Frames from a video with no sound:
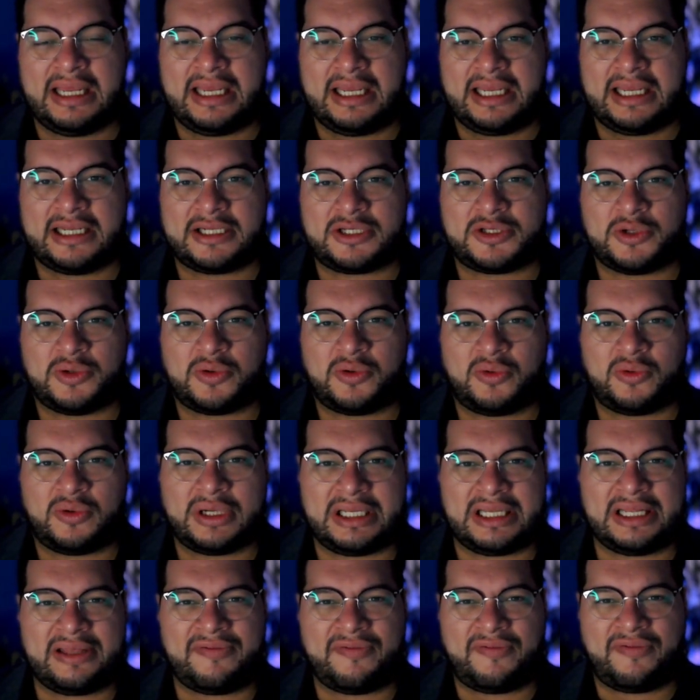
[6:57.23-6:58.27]
into a
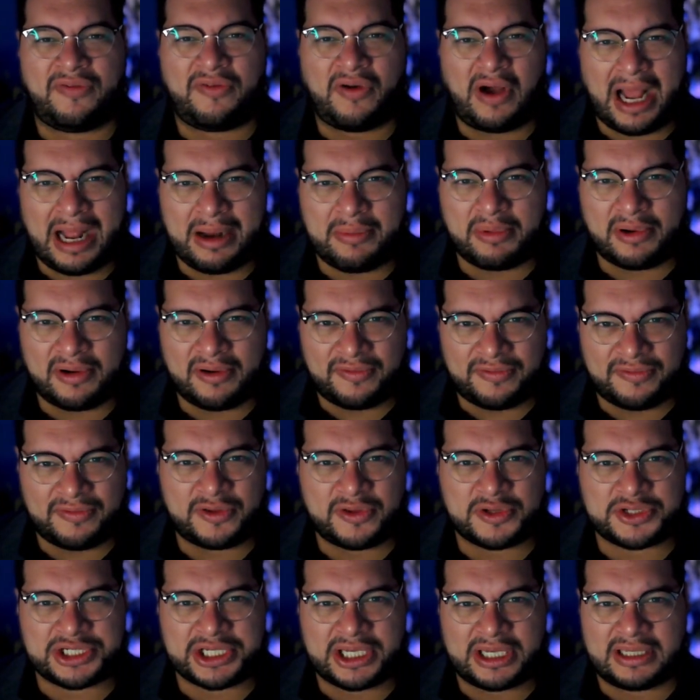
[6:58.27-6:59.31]
really vibrant
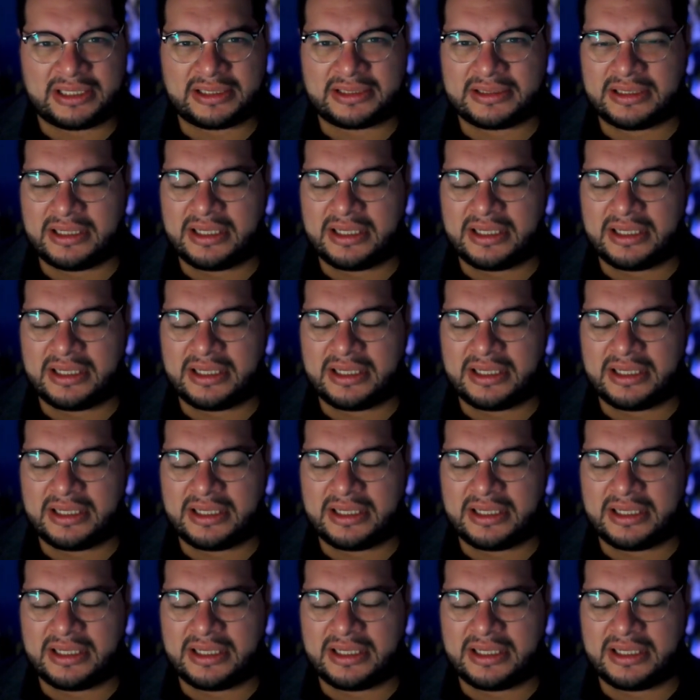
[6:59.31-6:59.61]
future.